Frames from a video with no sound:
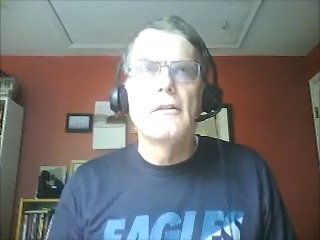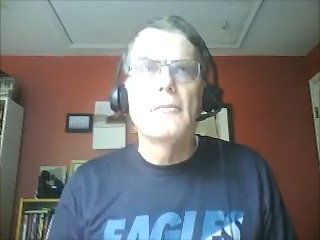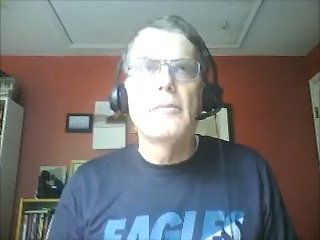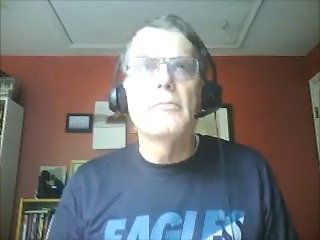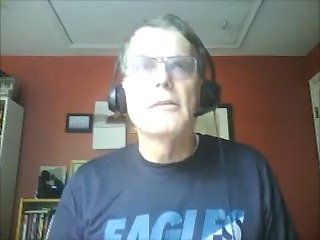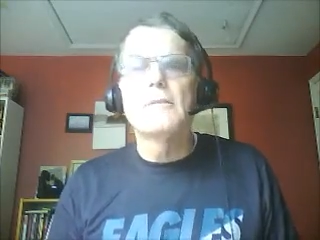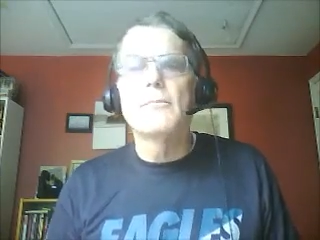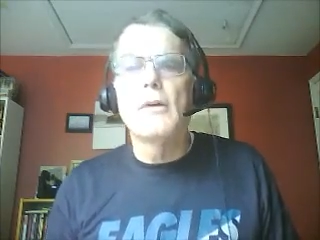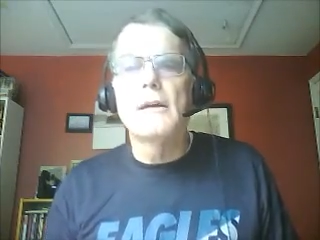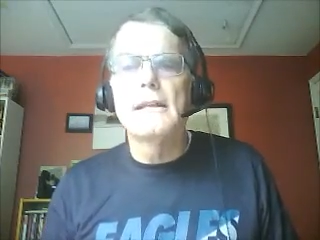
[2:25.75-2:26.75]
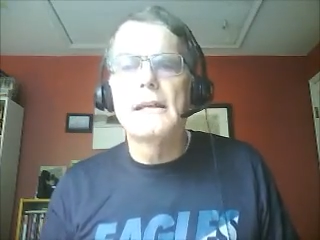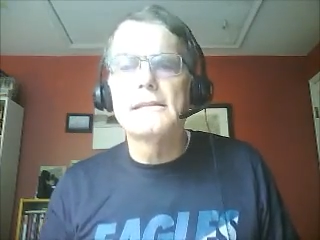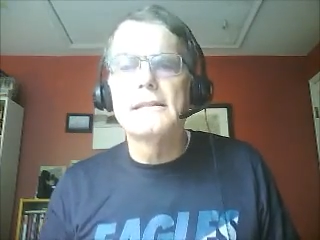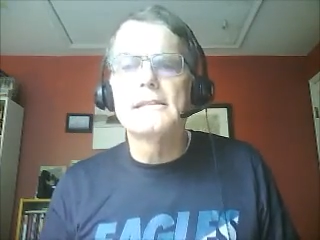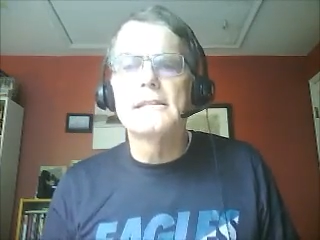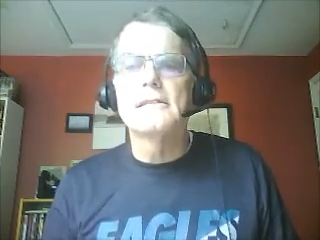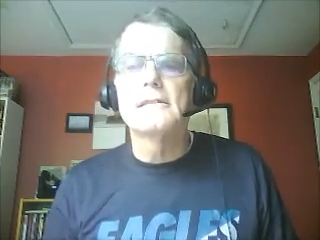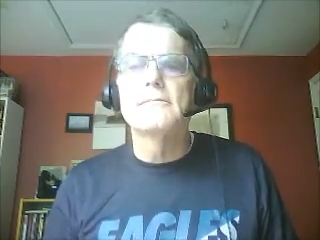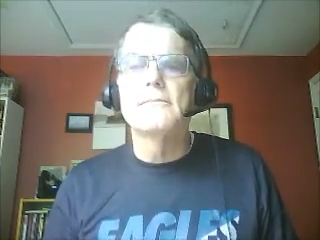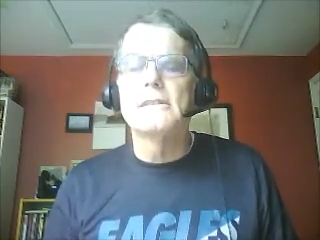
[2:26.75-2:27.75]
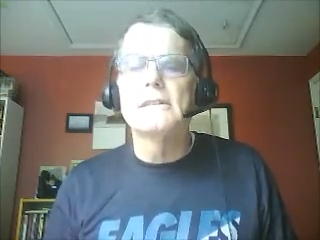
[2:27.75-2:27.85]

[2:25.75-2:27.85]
The public broadcasting system